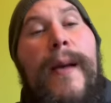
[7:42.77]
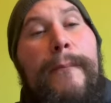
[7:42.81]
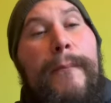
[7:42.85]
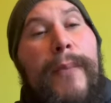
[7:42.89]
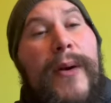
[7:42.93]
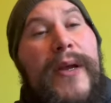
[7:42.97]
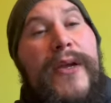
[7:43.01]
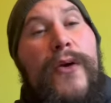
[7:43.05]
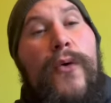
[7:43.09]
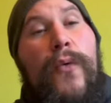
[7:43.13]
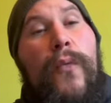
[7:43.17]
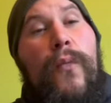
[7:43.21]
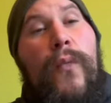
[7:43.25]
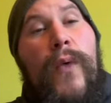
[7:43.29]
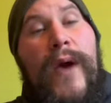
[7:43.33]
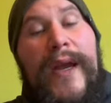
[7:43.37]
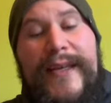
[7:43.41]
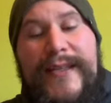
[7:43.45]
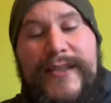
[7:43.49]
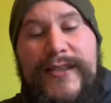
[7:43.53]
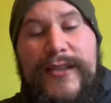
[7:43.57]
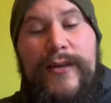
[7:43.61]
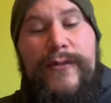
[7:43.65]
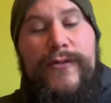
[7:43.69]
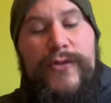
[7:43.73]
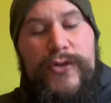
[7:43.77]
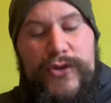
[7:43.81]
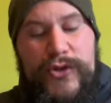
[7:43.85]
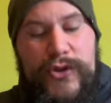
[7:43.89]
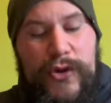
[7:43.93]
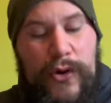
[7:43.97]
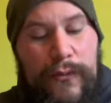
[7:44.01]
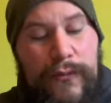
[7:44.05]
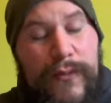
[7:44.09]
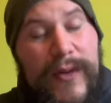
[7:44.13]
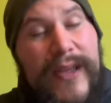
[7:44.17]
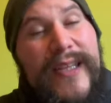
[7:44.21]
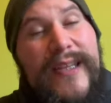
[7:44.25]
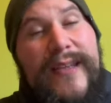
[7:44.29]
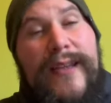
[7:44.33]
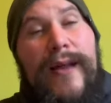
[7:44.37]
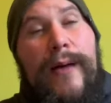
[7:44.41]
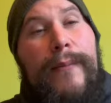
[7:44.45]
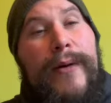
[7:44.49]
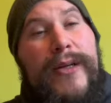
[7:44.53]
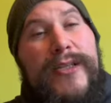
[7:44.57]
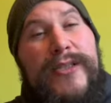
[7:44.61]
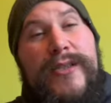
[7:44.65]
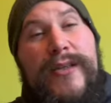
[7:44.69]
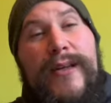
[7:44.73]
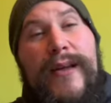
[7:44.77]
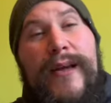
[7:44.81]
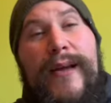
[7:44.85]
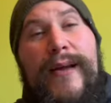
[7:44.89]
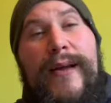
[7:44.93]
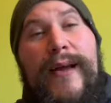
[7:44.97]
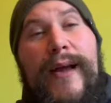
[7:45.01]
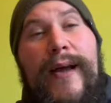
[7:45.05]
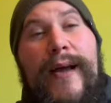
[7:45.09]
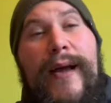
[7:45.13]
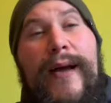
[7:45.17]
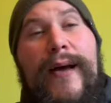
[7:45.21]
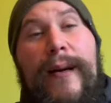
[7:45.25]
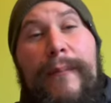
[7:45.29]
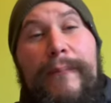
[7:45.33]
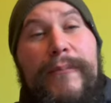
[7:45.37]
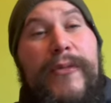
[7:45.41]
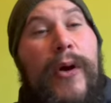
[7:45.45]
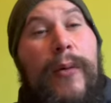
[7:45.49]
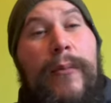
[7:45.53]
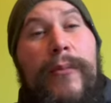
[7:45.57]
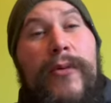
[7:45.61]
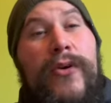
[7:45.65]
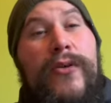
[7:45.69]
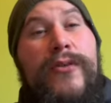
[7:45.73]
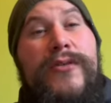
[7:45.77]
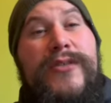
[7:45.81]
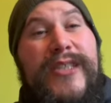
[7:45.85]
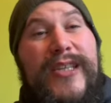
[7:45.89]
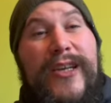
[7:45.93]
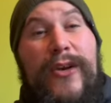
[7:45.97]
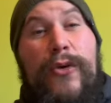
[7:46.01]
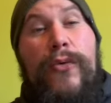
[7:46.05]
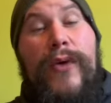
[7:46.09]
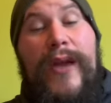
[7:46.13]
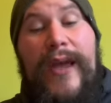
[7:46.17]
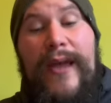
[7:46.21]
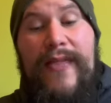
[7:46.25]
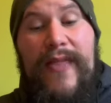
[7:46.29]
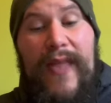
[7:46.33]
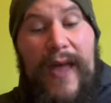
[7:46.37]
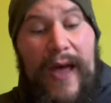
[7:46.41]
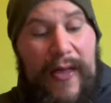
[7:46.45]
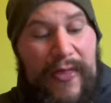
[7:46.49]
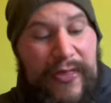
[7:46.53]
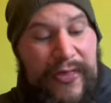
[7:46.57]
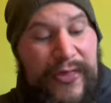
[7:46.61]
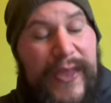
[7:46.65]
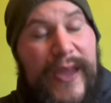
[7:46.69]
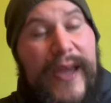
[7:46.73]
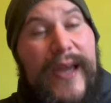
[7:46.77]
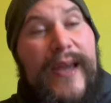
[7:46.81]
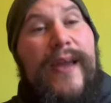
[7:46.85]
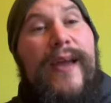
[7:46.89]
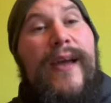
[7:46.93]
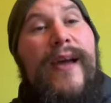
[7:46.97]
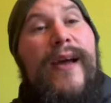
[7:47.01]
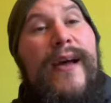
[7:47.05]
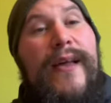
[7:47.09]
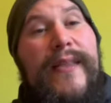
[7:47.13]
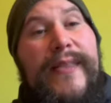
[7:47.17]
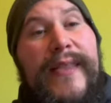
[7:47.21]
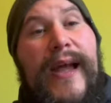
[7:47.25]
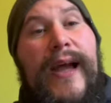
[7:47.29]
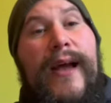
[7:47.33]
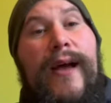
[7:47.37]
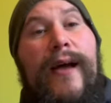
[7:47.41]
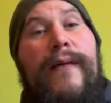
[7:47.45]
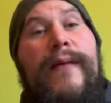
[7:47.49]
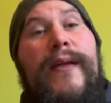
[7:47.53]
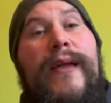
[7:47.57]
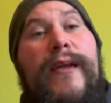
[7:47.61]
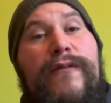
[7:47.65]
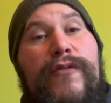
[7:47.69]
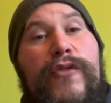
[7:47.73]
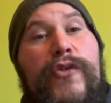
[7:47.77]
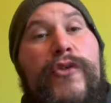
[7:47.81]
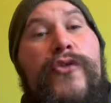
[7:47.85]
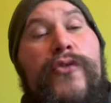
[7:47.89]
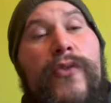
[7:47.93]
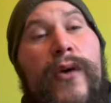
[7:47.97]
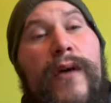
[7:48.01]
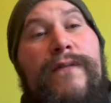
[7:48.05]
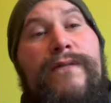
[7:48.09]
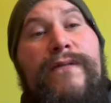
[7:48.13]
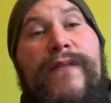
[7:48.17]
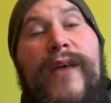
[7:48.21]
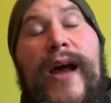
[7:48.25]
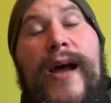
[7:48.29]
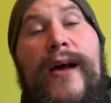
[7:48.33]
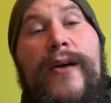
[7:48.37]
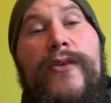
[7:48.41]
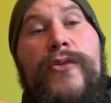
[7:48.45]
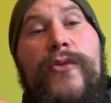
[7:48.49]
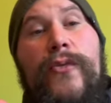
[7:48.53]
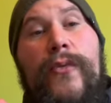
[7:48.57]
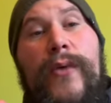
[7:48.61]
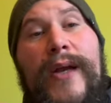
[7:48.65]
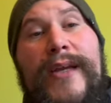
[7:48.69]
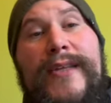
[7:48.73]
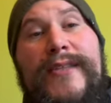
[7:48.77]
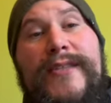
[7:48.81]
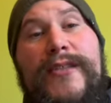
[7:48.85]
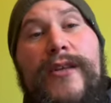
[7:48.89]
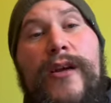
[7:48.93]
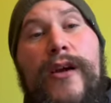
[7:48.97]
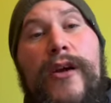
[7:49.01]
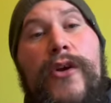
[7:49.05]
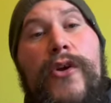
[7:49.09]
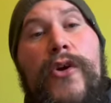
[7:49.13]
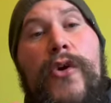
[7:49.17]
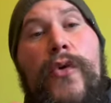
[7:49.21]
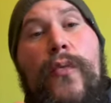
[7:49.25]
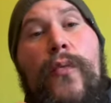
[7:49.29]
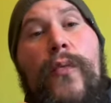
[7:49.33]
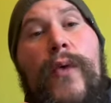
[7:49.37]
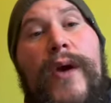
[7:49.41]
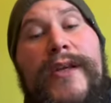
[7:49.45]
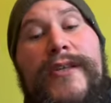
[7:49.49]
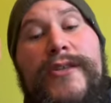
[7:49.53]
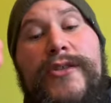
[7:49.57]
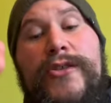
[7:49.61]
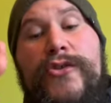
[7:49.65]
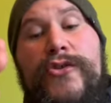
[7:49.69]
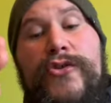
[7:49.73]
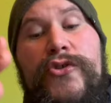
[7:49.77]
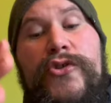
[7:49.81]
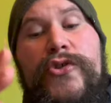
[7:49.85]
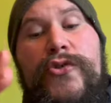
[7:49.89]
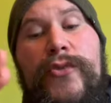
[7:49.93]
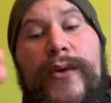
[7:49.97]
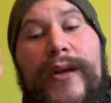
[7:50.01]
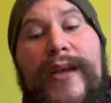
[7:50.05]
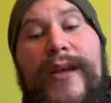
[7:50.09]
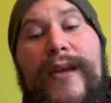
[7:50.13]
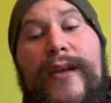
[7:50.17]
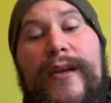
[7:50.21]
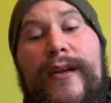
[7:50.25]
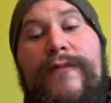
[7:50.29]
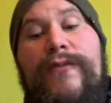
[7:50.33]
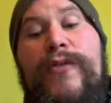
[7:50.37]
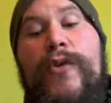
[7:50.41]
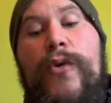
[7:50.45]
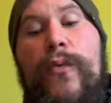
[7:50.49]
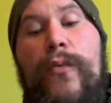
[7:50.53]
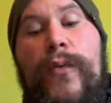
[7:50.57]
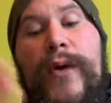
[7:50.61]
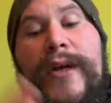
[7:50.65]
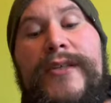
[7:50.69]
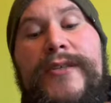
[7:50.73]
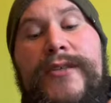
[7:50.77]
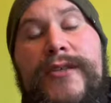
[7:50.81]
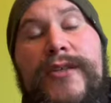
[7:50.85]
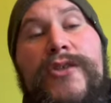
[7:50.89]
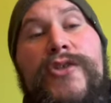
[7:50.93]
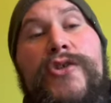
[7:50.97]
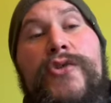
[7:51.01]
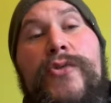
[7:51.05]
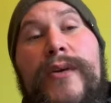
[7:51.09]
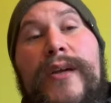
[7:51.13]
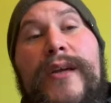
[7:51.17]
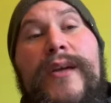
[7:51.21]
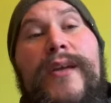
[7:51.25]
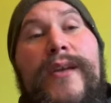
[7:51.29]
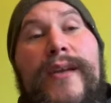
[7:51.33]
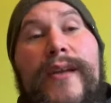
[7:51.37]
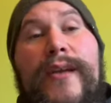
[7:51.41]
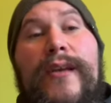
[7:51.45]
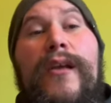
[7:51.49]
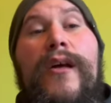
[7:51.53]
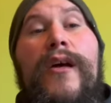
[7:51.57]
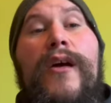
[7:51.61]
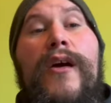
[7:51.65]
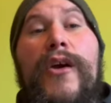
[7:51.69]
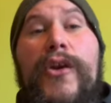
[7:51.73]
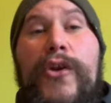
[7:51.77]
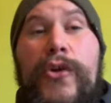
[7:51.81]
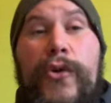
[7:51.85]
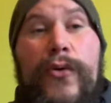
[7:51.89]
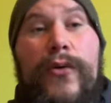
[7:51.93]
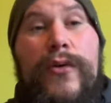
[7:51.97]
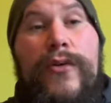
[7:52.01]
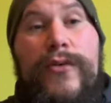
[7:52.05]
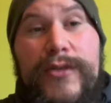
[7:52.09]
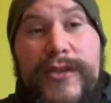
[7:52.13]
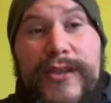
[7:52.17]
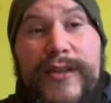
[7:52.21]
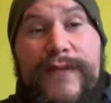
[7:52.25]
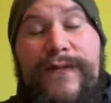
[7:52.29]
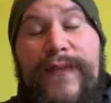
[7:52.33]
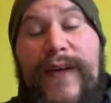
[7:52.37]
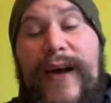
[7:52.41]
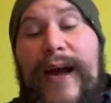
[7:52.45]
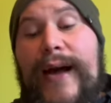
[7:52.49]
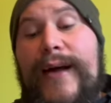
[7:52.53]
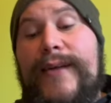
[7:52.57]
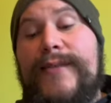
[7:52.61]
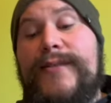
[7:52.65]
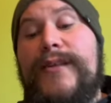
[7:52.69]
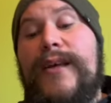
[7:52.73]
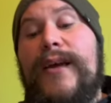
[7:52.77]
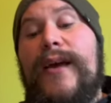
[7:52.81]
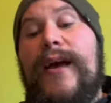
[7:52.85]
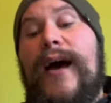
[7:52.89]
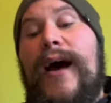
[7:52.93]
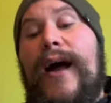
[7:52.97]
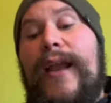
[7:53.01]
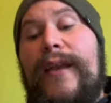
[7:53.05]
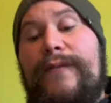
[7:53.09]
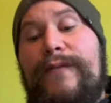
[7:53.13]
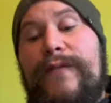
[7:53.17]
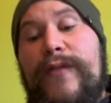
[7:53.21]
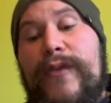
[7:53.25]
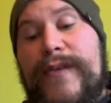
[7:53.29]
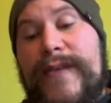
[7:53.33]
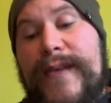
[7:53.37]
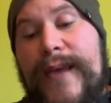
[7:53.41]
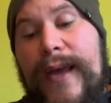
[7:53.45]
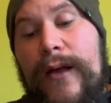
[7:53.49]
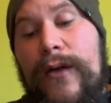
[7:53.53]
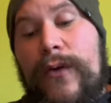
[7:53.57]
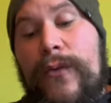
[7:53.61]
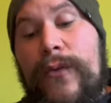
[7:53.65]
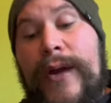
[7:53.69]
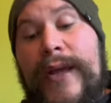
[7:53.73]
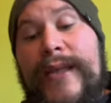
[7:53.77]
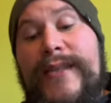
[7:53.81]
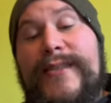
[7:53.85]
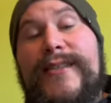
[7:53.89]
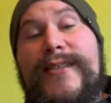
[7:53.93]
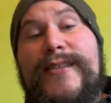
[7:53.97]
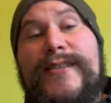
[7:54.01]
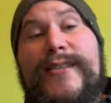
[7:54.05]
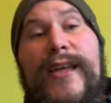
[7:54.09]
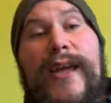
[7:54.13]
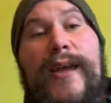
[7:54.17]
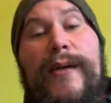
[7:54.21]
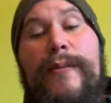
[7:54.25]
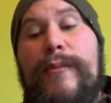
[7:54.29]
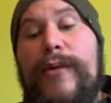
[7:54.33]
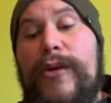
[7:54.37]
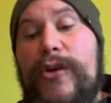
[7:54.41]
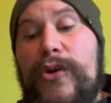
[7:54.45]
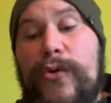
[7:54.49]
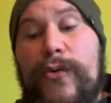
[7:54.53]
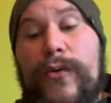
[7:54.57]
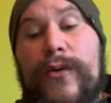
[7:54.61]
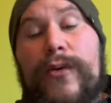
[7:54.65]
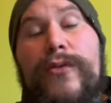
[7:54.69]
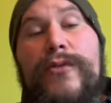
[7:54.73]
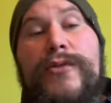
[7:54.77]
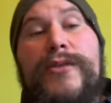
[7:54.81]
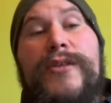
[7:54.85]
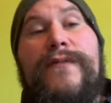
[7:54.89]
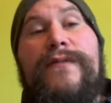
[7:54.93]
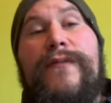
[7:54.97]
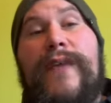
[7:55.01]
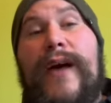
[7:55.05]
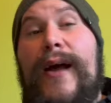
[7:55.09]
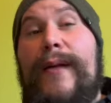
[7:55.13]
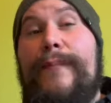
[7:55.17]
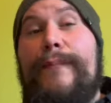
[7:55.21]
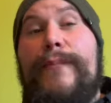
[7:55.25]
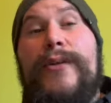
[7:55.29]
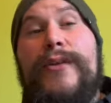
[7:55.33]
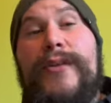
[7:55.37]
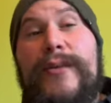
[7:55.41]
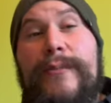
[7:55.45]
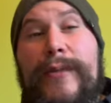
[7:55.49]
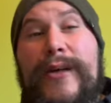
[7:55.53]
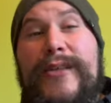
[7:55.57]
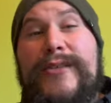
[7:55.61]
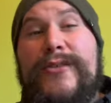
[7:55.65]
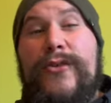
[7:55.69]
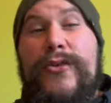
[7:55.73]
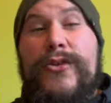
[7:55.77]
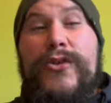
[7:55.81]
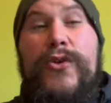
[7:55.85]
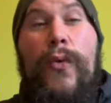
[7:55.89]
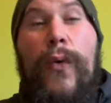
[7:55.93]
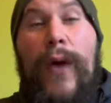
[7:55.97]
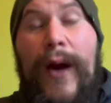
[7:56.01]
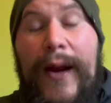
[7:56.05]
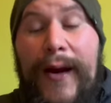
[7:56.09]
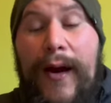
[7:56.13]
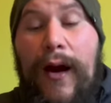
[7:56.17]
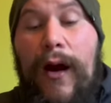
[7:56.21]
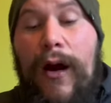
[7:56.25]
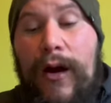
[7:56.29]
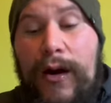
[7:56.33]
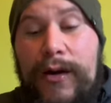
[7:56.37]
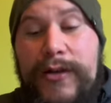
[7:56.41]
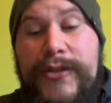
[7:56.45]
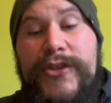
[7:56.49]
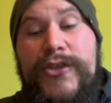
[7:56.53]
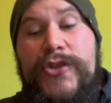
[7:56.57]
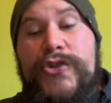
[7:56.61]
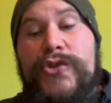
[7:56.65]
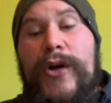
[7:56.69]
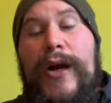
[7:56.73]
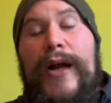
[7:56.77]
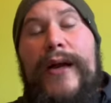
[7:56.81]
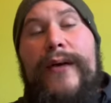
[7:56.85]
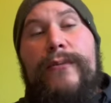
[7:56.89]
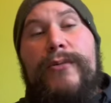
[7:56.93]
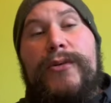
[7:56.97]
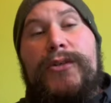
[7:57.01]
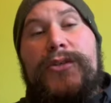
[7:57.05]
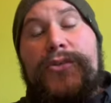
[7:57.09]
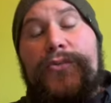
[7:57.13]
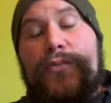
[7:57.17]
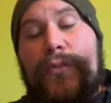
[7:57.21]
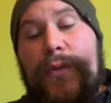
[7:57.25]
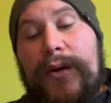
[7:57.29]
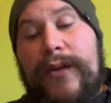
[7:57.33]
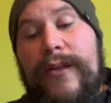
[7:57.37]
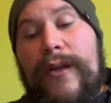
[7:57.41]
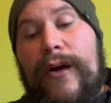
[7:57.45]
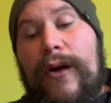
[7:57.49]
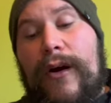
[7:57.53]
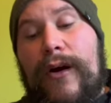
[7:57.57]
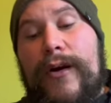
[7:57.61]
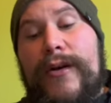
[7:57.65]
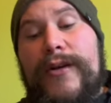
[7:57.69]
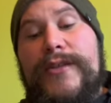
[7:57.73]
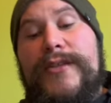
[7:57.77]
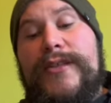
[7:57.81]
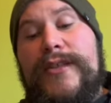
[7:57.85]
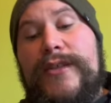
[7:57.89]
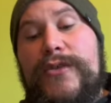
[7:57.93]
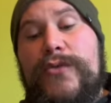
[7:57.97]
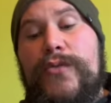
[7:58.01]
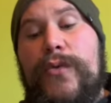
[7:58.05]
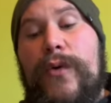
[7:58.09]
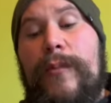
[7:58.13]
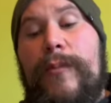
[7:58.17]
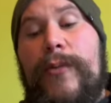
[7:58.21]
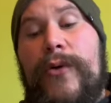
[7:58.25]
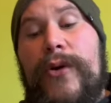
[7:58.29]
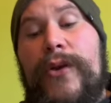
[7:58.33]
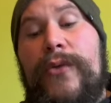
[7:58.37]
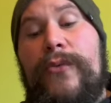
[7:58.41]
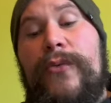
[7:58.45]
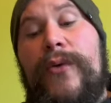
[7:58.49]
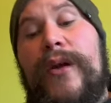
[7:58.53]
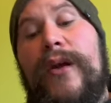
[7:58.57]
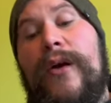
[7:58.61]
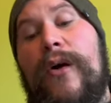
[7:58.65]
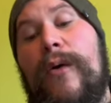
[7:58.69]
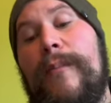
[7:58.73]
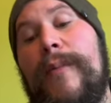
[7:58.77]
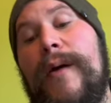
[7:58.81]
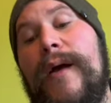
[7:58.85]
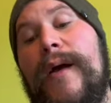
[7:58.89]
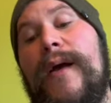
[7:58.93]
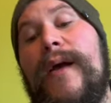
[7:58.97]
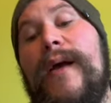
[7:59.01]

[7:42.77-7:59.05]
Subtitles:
But your waist, there's not really that much abdominals. They don't get that thick that if you do have fat on your waist should shrink in. If your waist is shrinking in, you're losing fat. And if the scale weight's the same, you're losing fat and building muscle. It's quite hard to track, which is one of the hardest things with a body recomp.